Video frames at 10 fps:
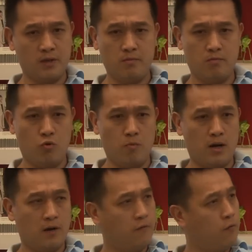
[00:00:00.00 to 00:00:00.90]
think the
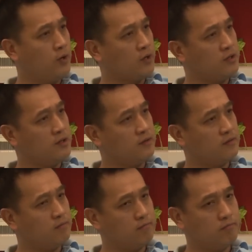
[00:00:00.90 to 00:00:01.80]
mobile
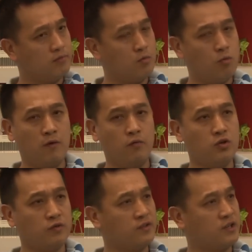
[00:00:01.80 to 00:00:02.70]

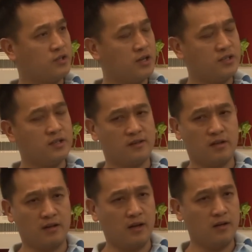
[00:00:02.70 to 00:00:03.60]
phone users actually
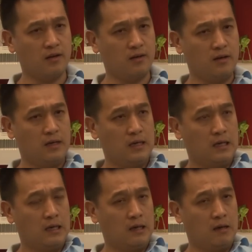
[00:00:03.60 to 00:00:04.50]
started getting
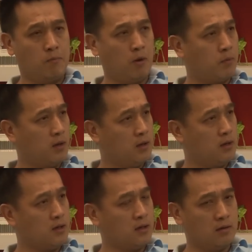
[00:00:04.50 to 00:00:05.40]

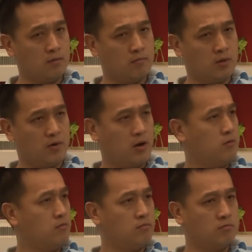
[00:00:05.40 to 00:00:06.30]
popular in
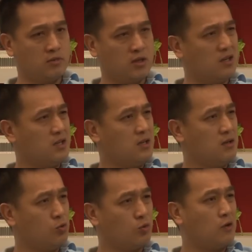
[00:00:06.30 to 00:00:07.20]
around the
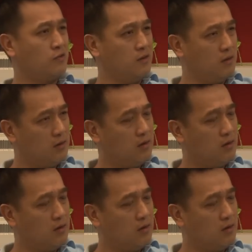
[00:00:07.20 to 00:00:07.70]
early 2000s.